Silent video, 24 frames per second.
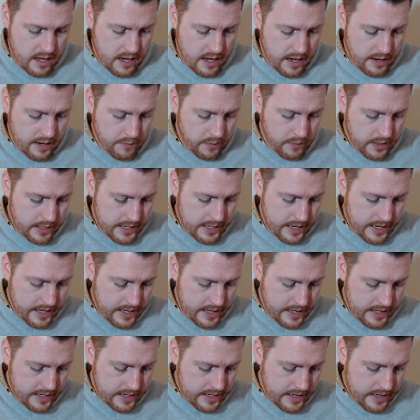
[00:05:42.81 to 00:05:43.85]
I went
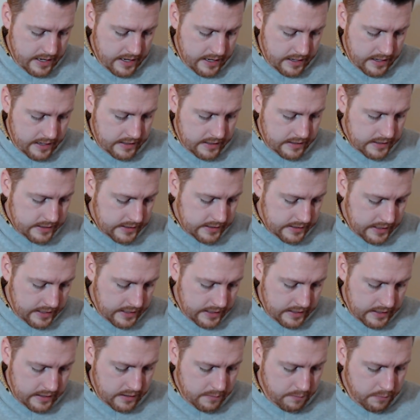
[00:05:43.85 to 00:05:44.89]
ahead and
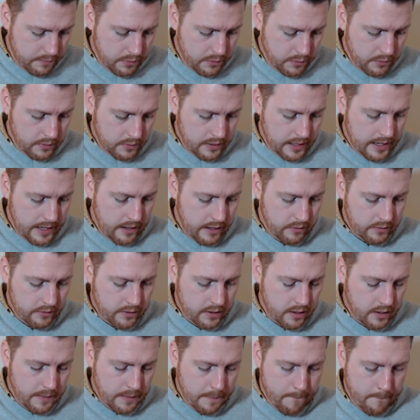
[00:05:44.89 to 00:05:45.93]
decided to pull out
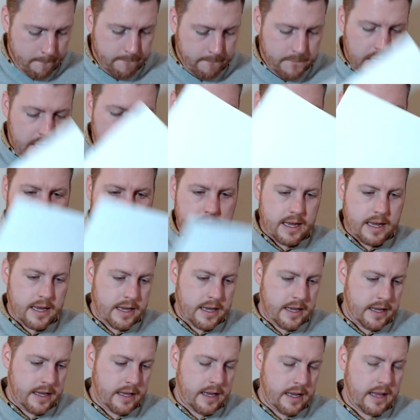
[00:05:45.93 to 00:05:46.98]
on
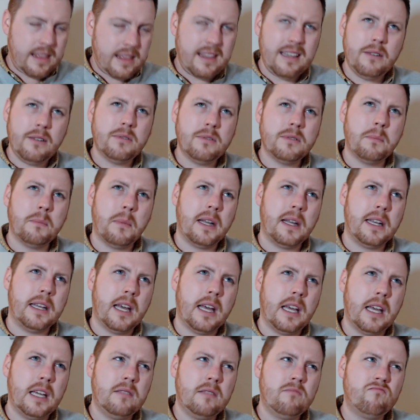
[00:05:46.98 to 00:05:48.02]
Monday. I think it was
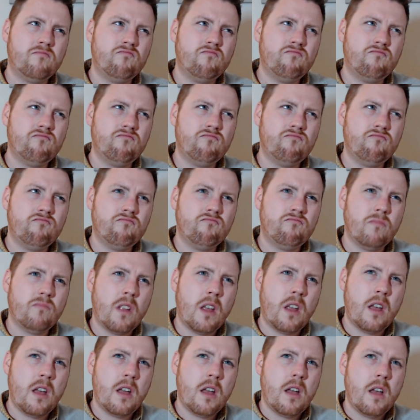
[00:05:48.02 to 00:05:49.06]
Monday.
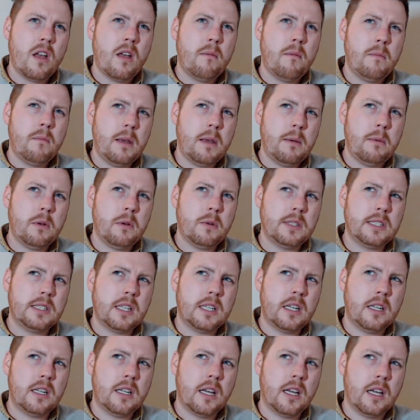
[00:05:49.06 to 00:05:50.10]
Maybe it was
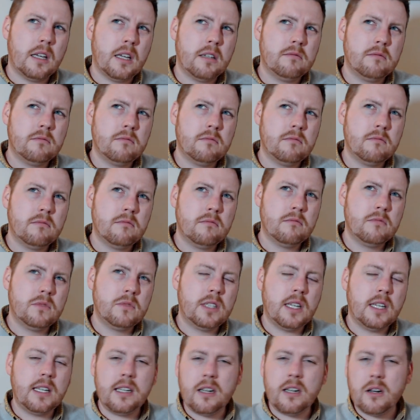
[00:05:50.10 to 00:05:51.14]
Sunday.
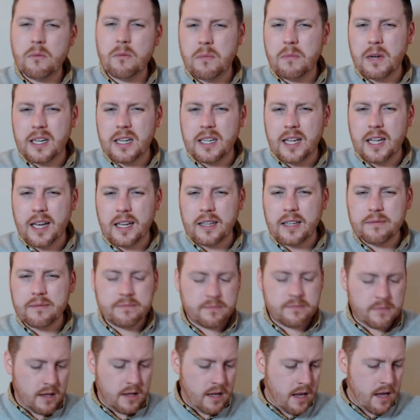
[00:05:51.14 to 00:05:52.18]
Sunday or Monday.
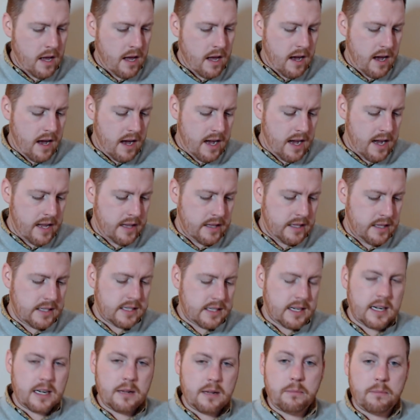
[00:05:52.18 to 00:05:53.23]
I
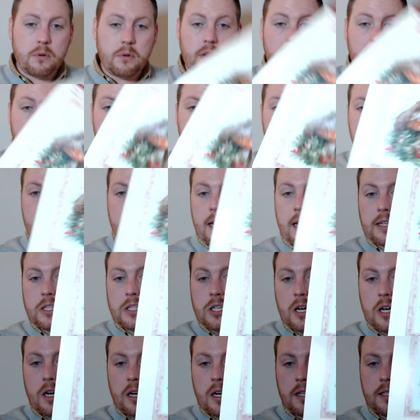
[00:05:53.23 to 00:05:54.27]
decided to pull out my
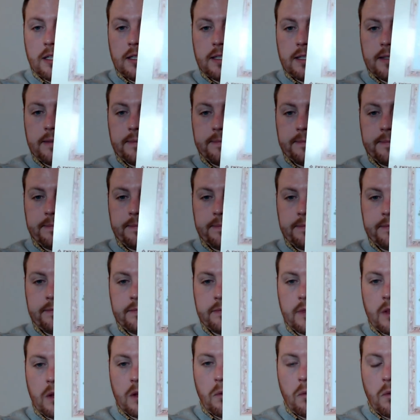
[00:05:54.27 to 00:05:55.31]
hedgehogs.
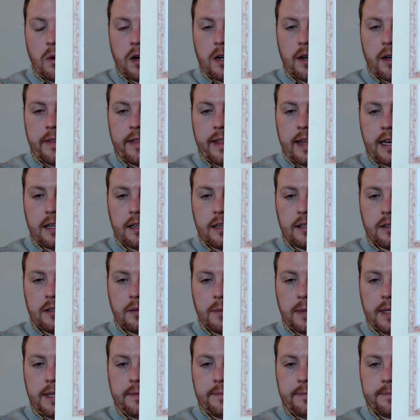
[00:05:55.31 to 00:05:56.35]
Work on that a little
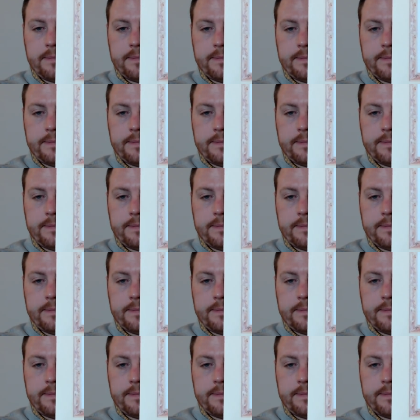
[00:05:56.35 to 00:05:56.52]
bit.